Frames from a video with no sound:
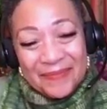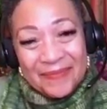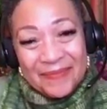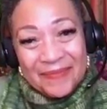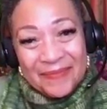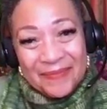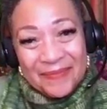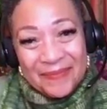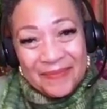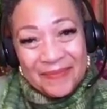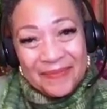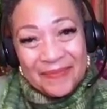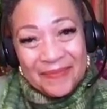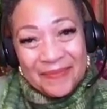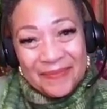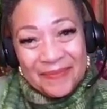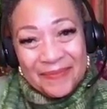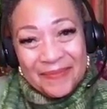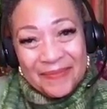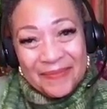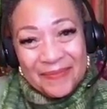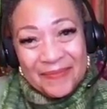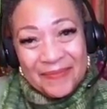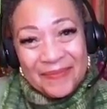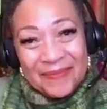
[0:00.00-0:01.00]

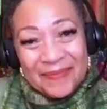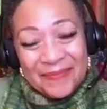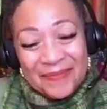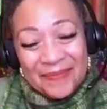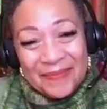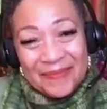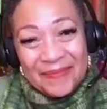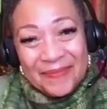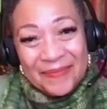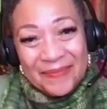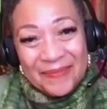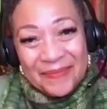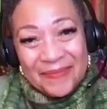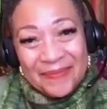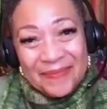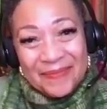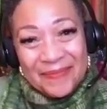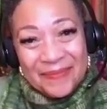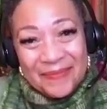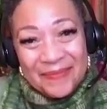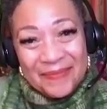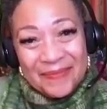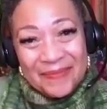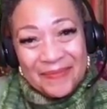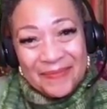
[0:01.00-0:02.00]

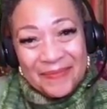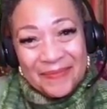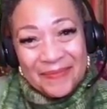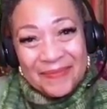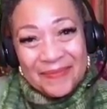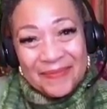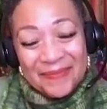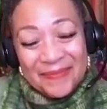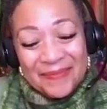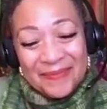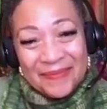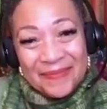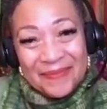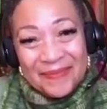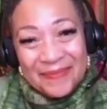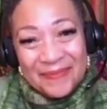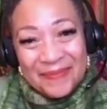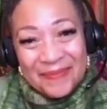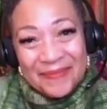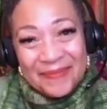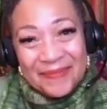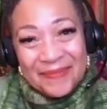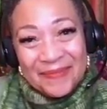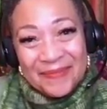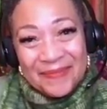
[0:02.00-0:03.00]

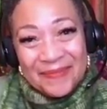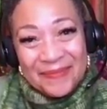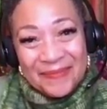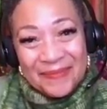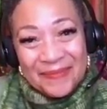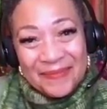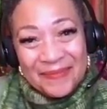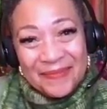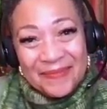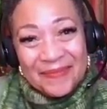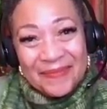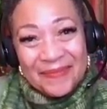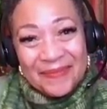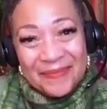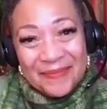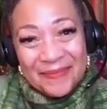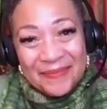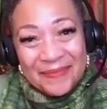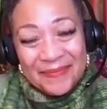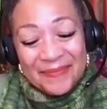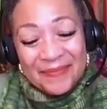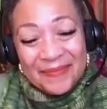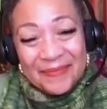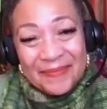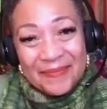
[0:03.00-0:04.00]

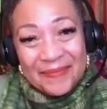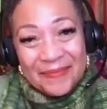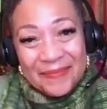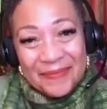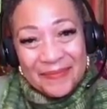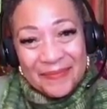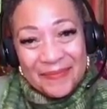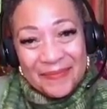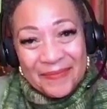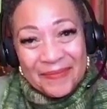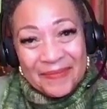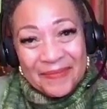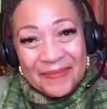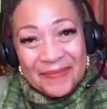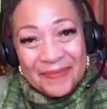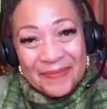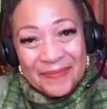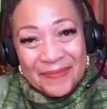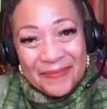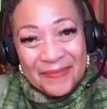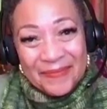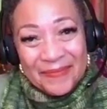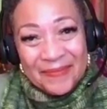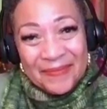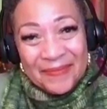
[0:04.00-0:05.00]

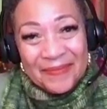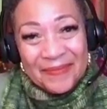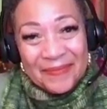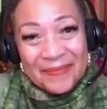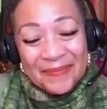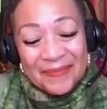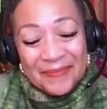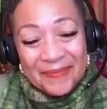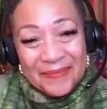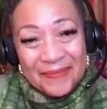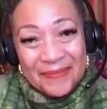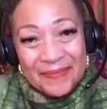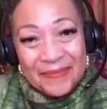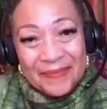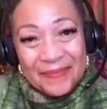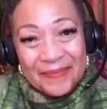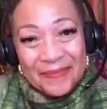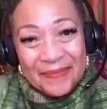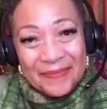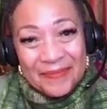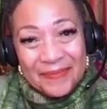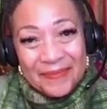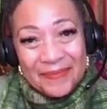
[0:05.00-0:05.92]
[no speech]